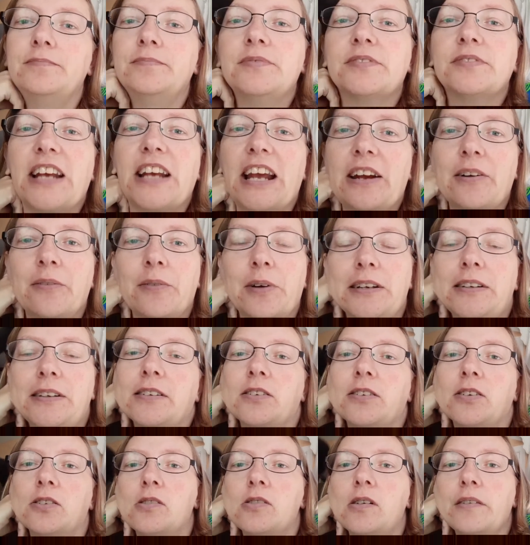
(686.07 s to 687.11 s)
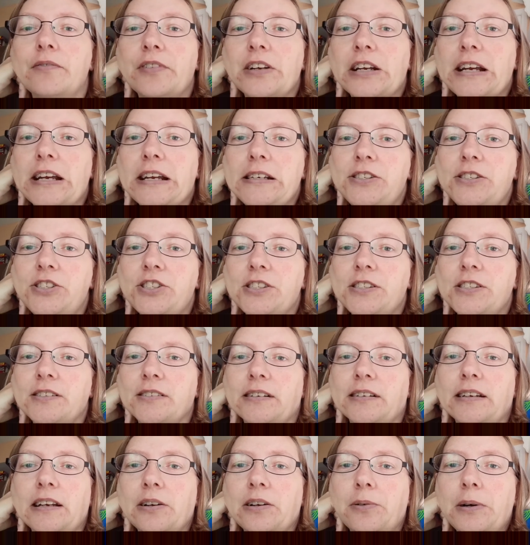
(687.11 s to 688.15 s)
Can't wait to go on vacation and
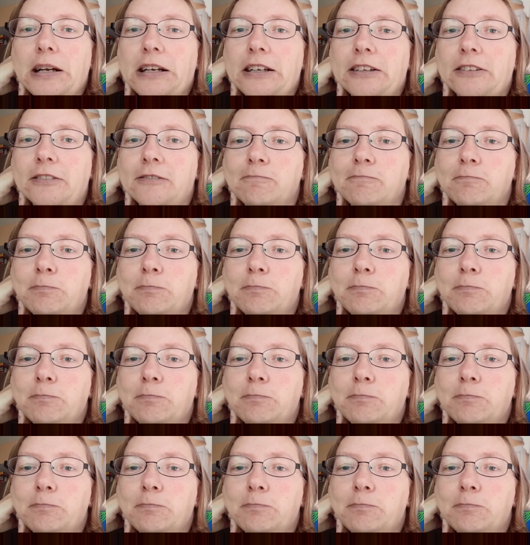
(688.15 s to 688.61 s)
get away.